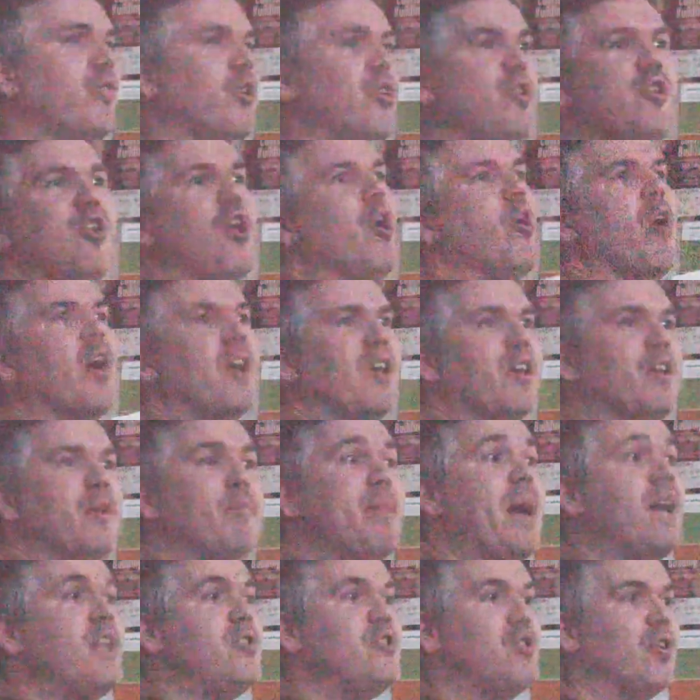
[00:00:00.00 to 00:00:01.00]
you know, I can
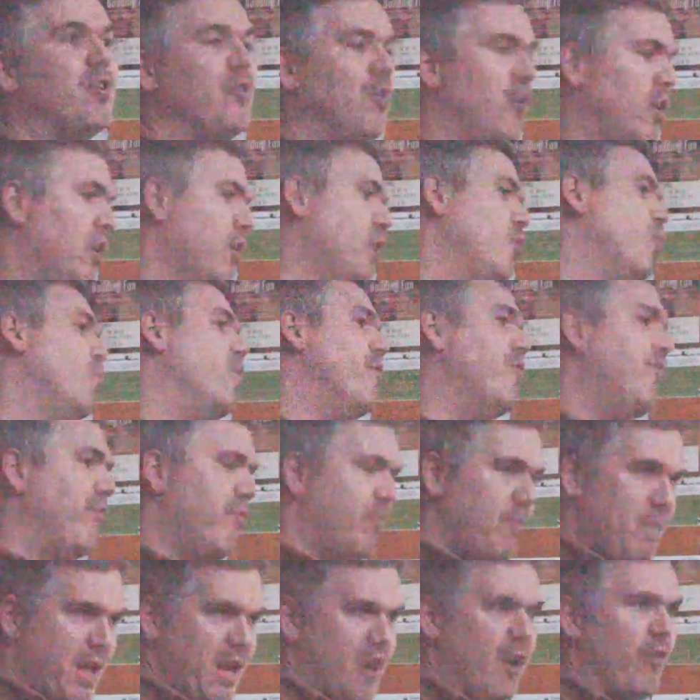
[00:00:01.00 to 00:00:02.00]
imagine
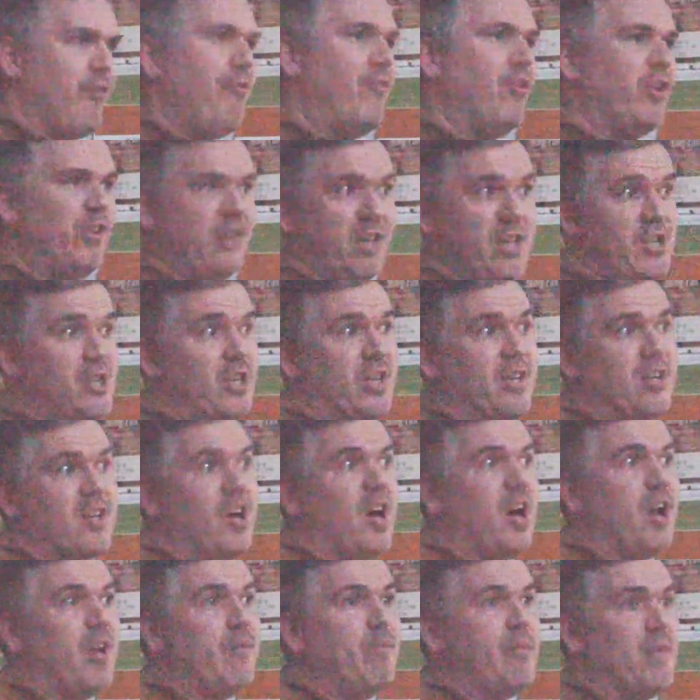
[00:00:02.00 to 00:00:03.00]
with enough footage and
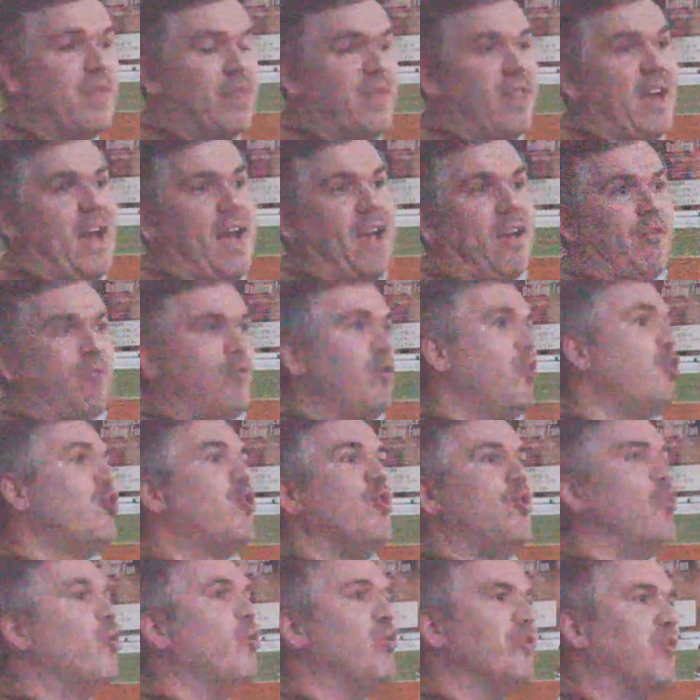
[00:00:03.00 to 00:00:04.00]
time that could
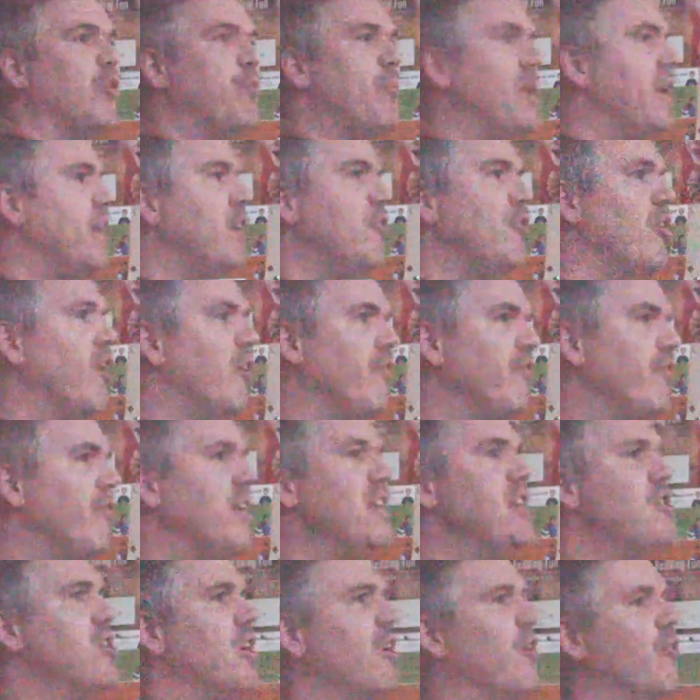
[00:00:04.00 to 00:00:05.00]
also be, you know,
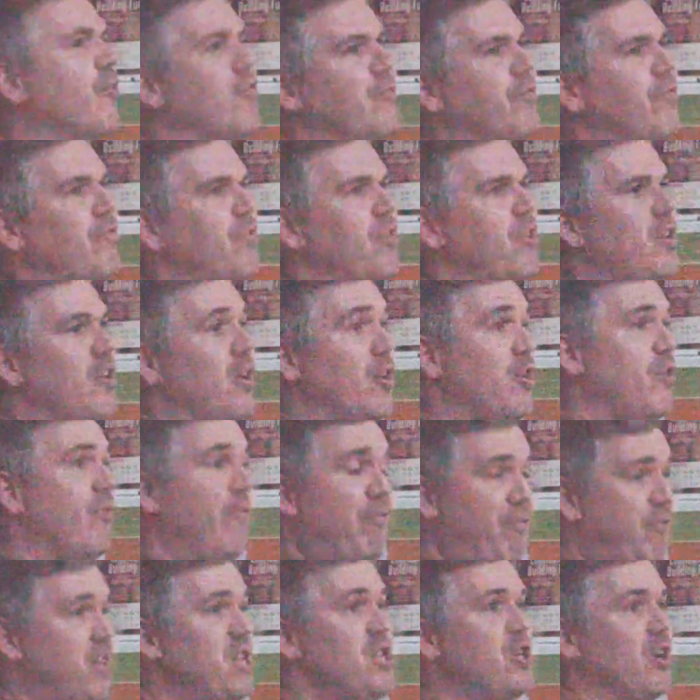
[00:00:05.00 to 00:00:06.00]
feature long
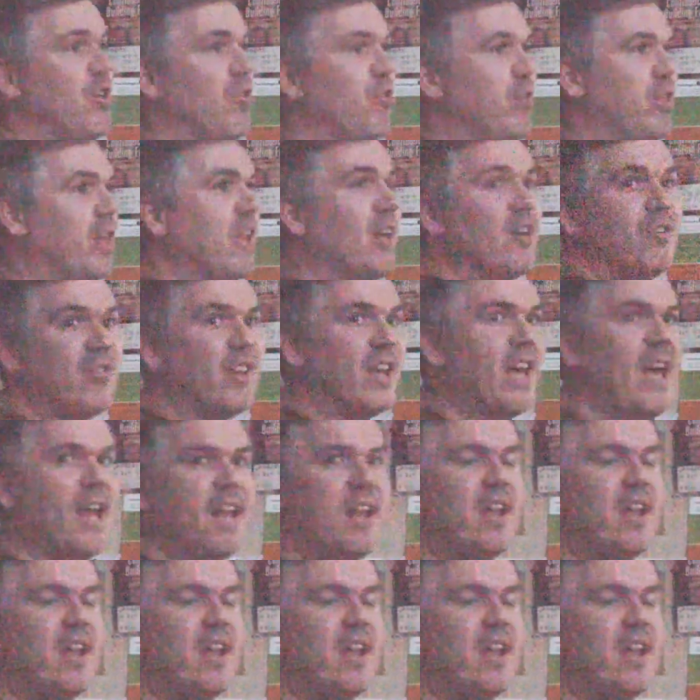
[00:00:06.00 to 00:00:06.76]
thing. Because again,